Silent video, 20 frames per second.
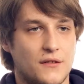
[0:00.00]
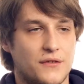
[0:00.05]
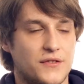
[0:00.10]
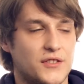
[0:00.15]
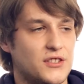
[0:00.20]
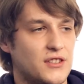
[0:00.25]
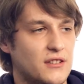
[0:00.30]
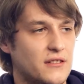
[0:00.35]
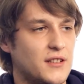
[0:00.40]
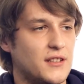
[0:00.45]
The
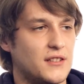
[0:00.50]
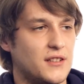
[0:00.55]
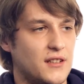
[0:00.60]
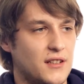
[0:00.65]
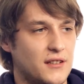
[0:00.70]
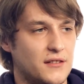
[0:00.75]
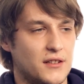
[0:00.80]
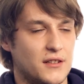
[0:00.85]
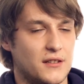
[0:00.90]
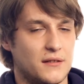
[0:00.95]
facilities
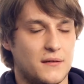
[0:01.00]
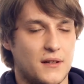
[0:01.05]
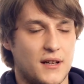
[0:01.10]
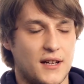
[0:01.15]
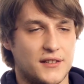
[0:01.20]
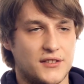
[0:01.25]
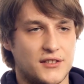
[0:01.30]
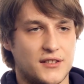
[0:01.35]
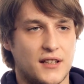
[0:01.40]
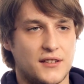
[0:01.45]
here are
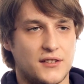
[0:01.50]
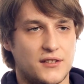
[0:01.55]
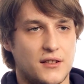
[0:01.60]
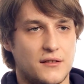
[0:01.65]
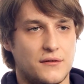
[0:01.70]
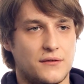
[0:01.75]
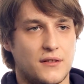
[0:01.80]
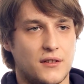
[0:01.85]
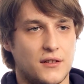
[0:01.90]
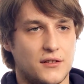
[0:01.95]

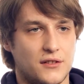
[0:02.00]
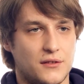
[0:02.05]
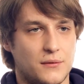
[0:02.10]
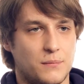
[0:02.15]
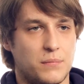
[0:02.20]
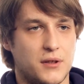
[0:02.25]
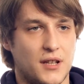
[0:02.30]
extensive, there's